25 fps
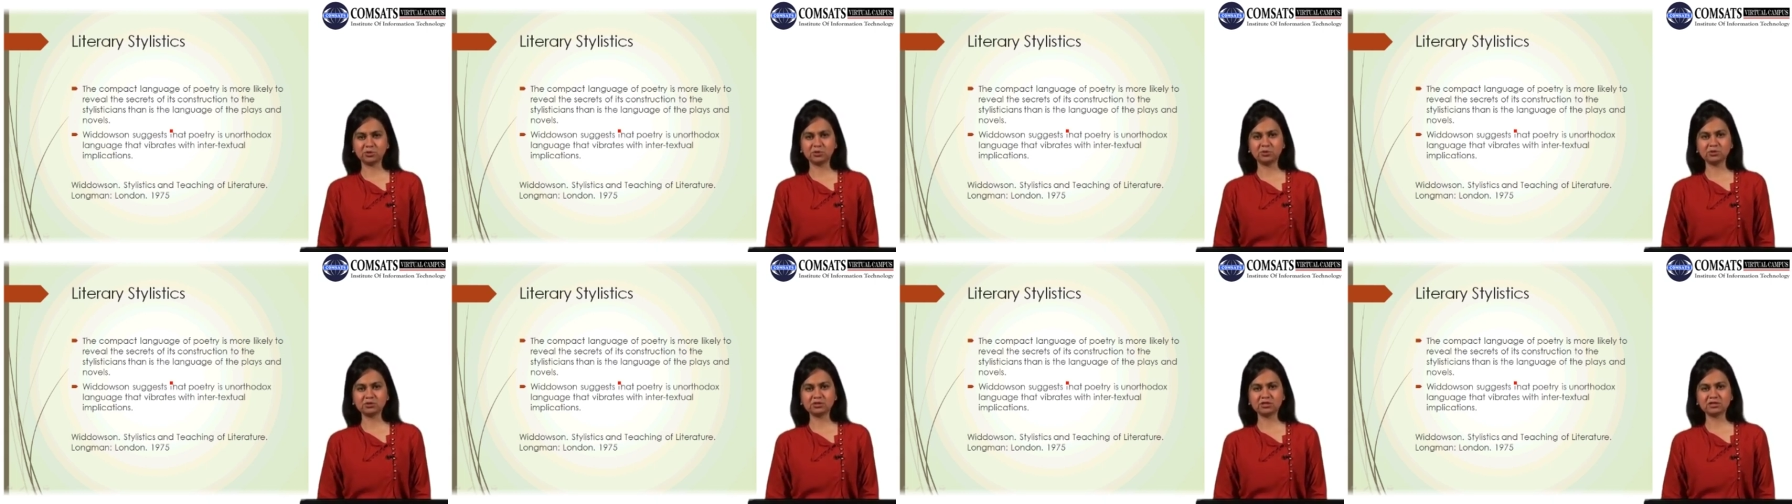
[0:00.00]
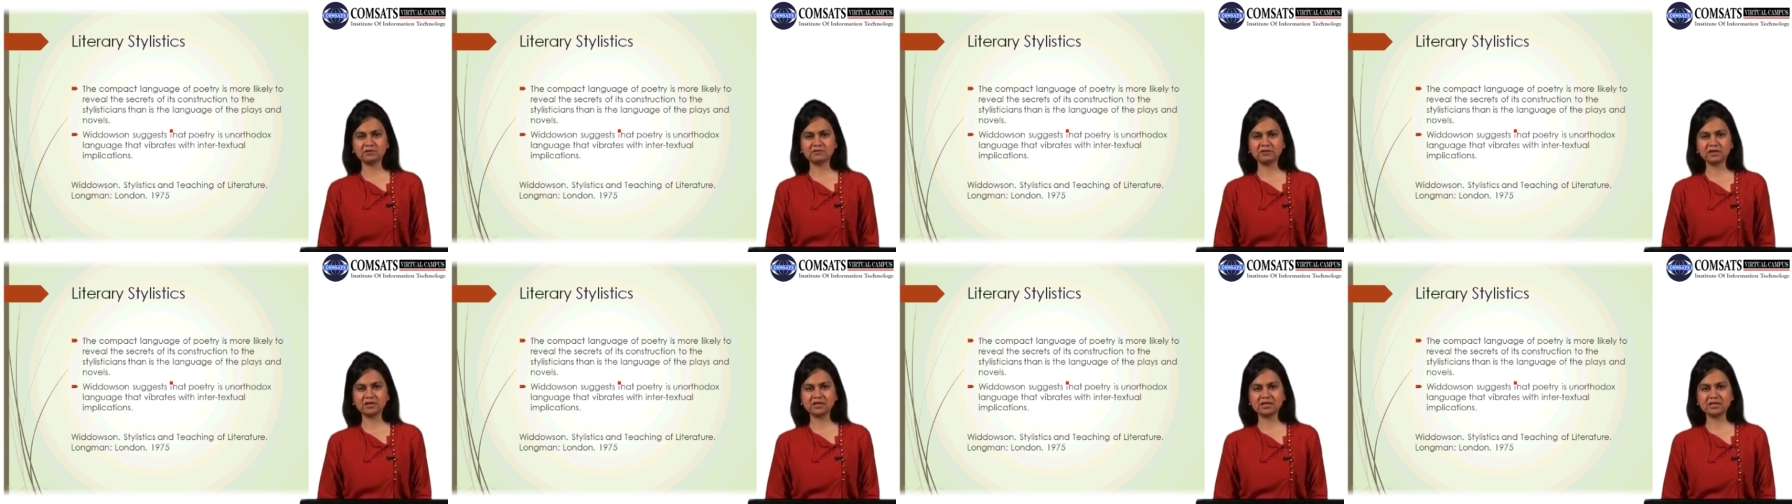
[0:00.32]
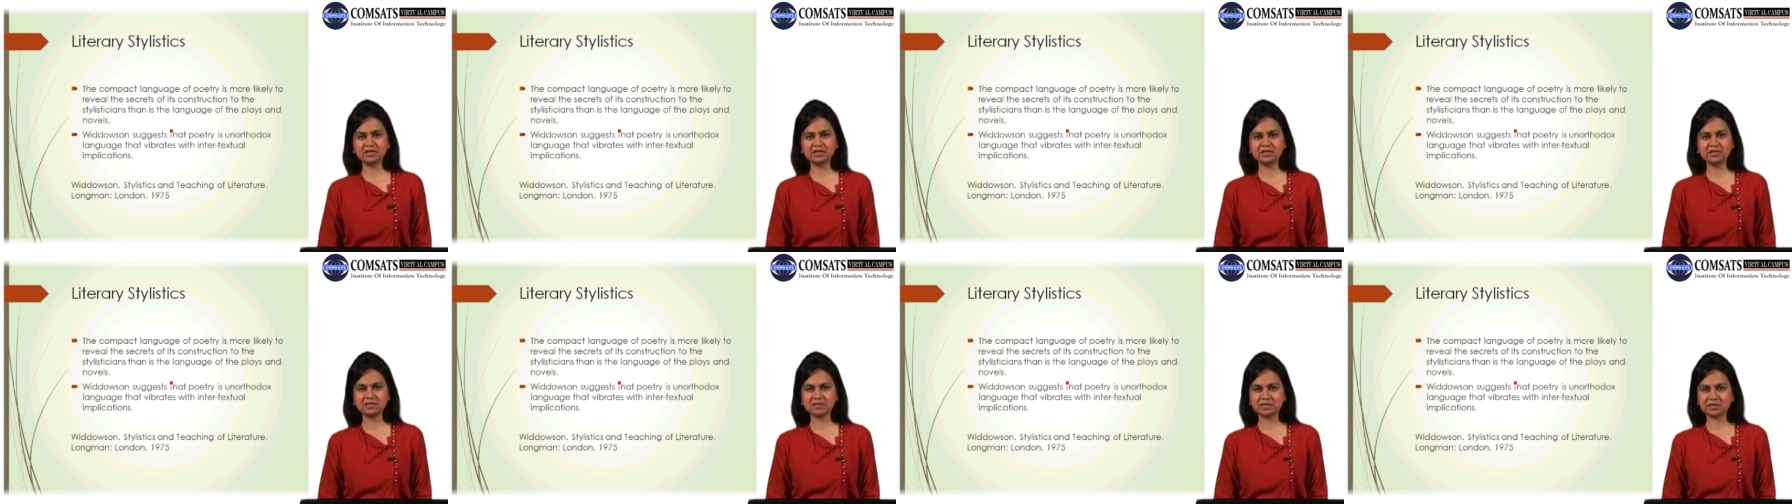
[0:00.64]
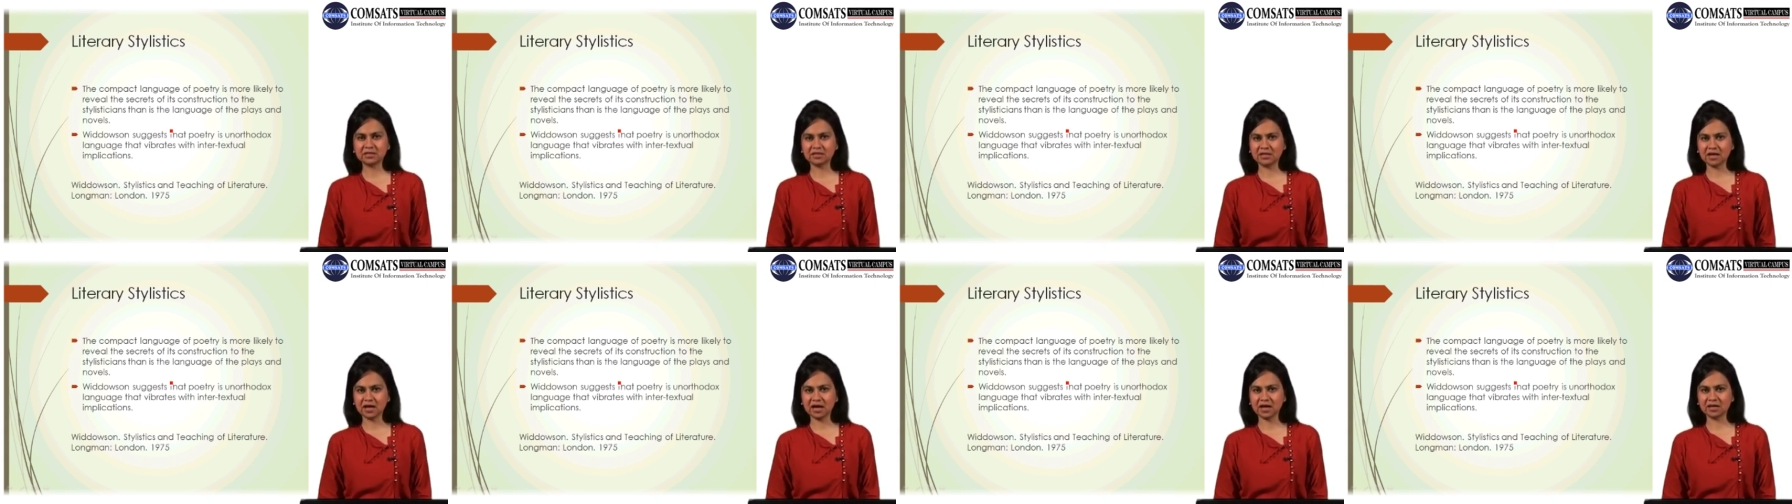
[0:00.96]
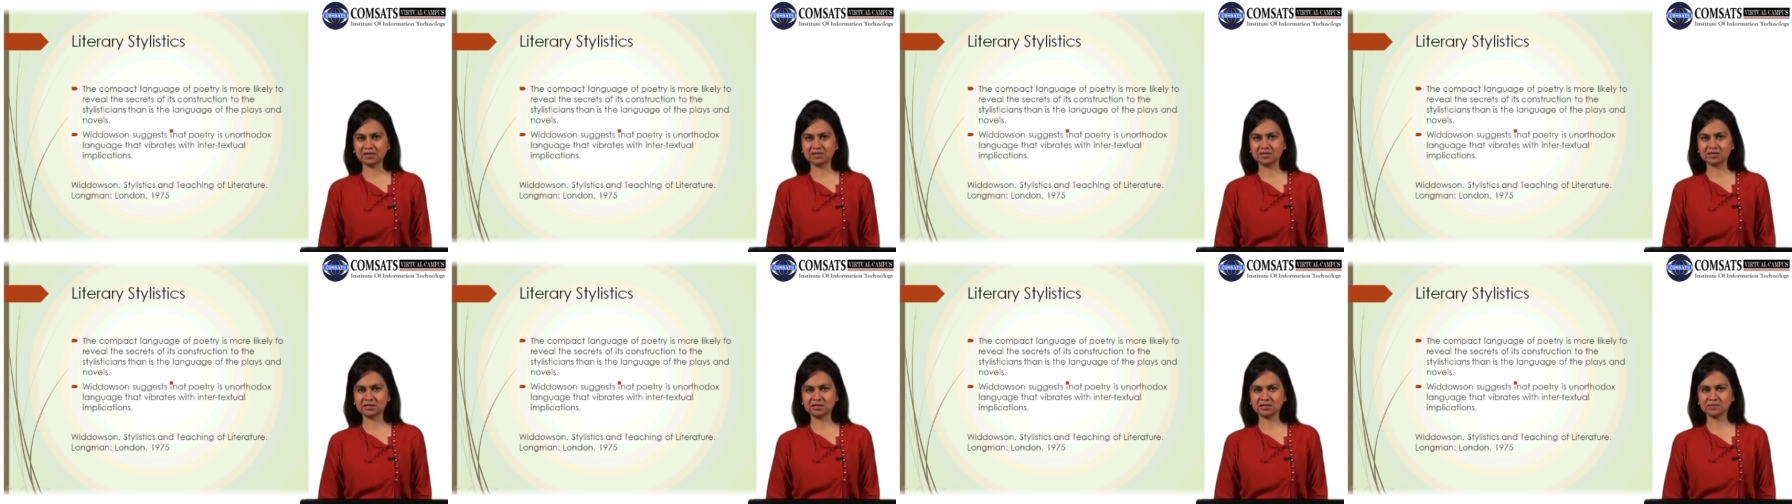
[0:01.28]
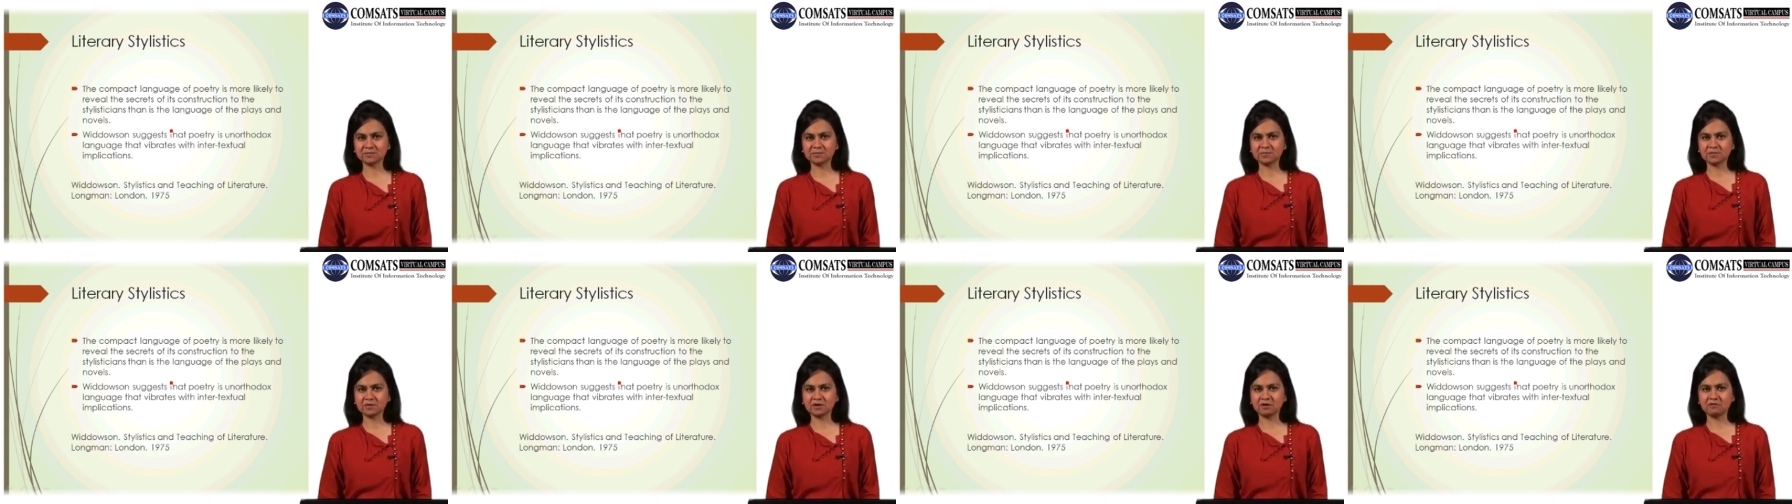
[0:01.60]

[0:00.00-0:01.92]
those difficulties are enhanced